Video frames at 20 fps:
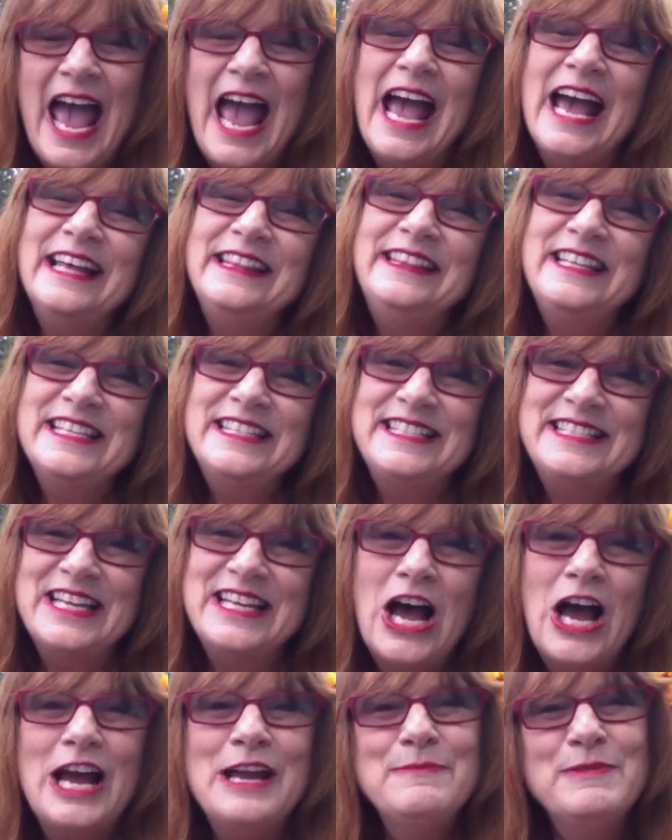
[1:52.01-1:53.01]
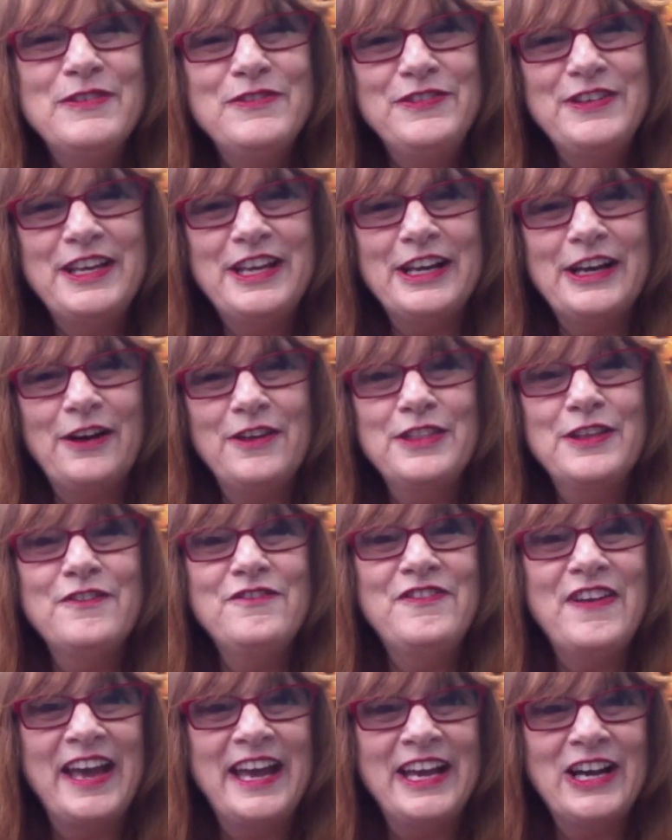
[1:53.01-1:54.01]
At this time of year, the
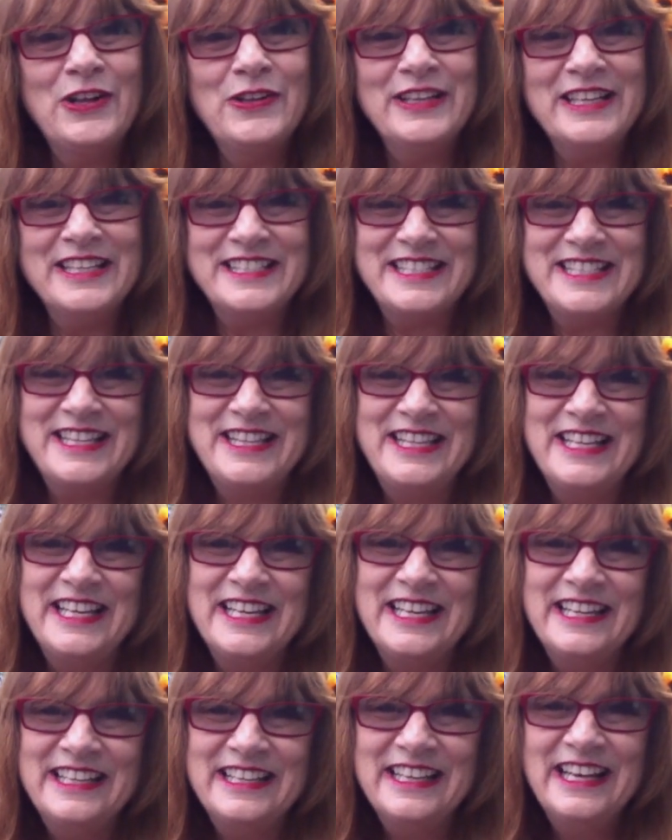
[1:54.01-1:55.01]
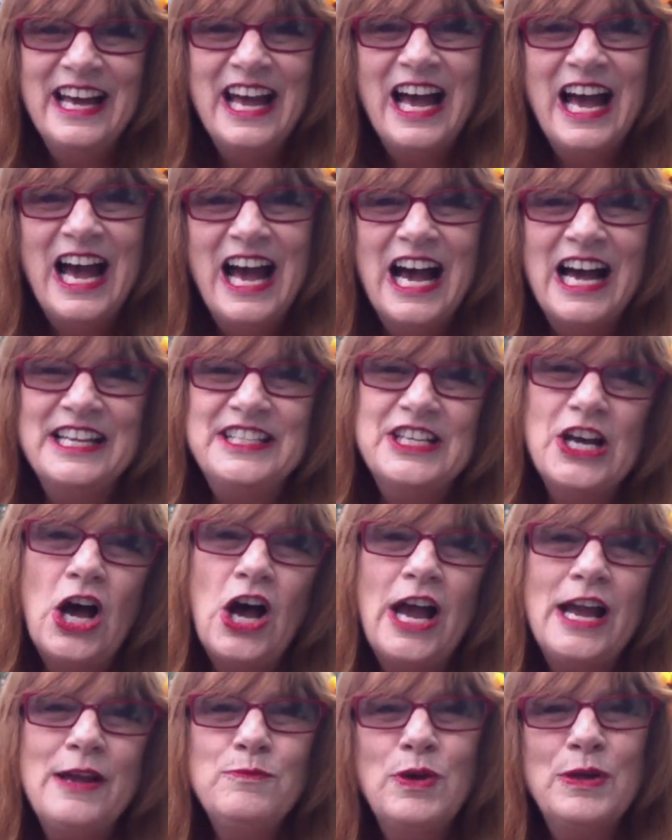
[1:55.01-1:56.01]
veil is thin, a
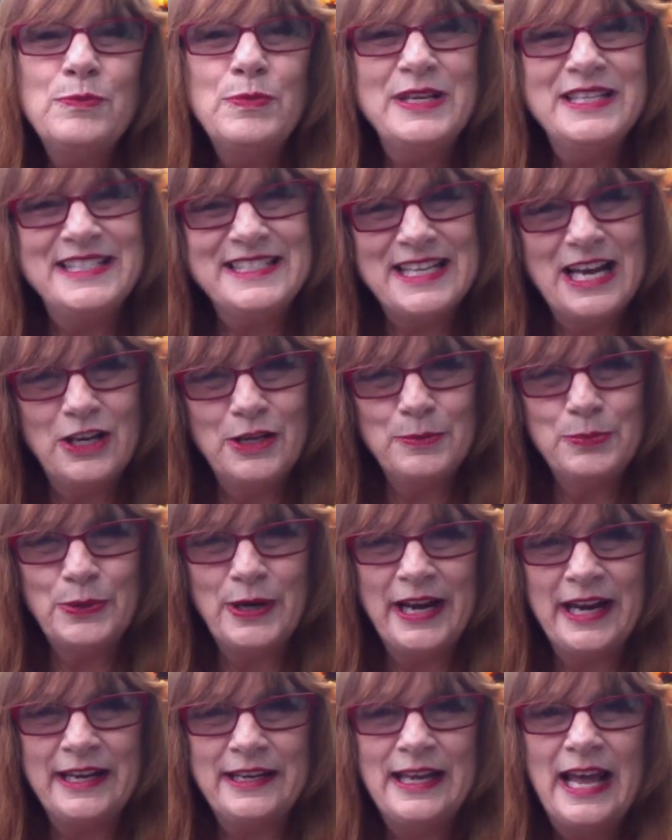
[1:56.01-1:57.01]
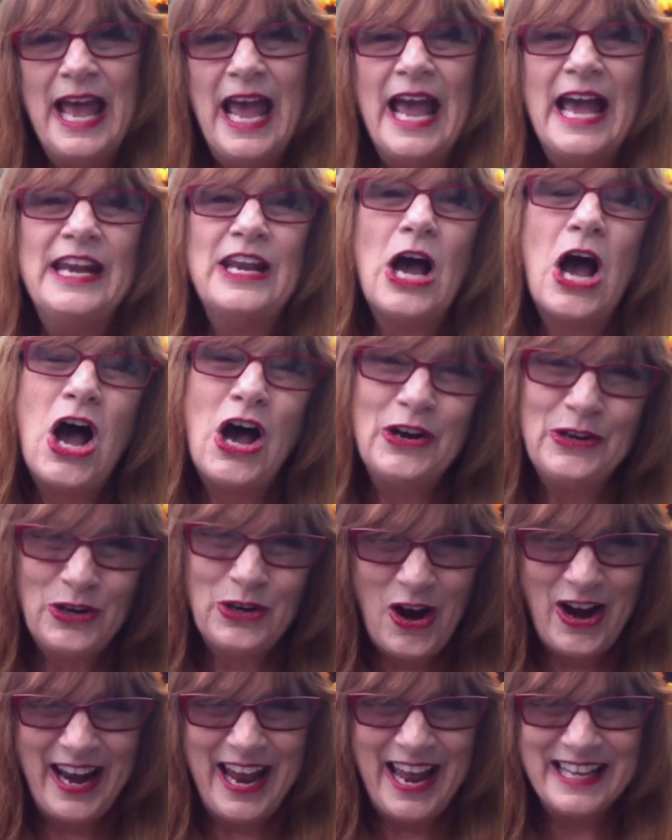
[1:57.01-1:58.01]
time when we celebrate and honor
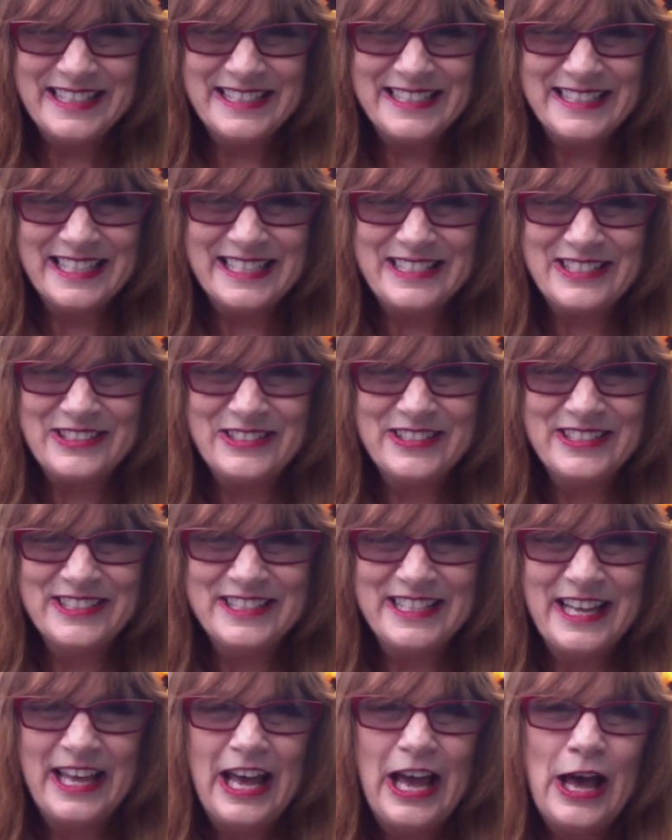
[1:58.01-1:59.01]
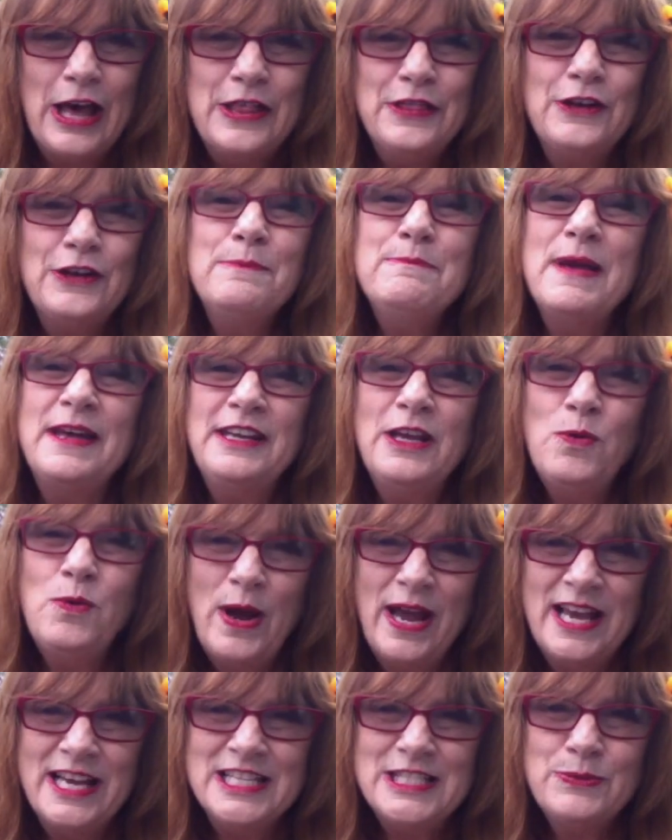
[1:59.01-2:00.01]
our ancestors. There are many
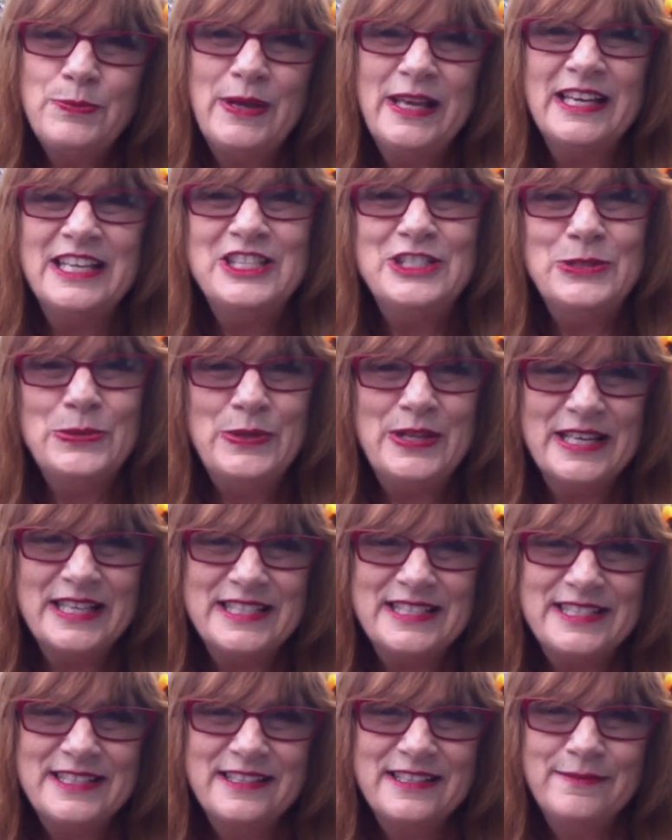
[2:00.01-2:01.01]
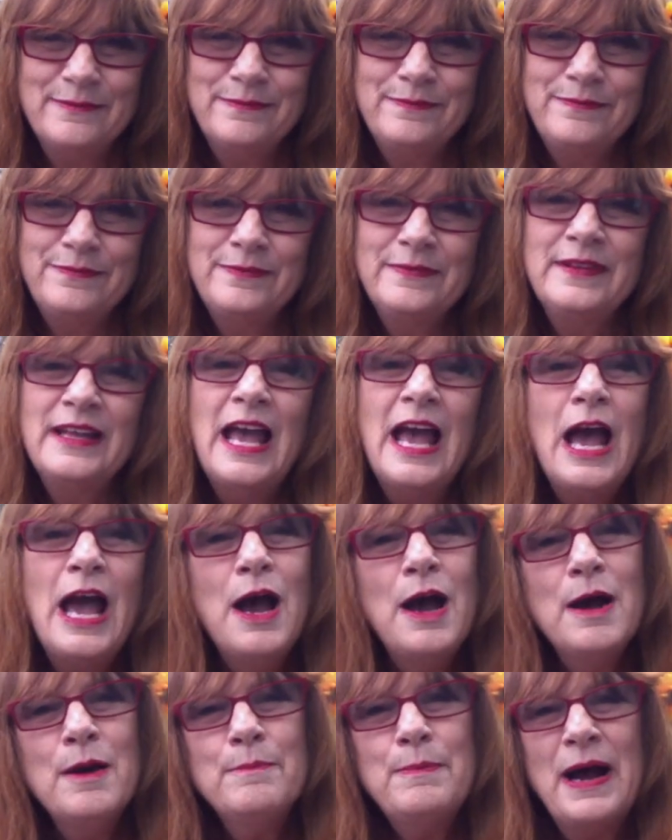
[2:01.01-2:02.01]
ways we can do this.
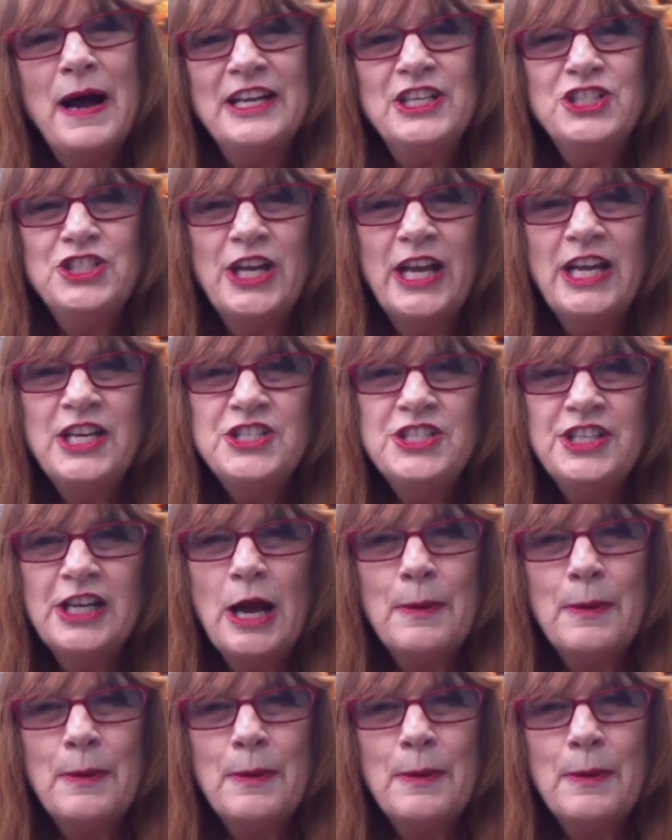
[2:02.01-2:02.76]
By changing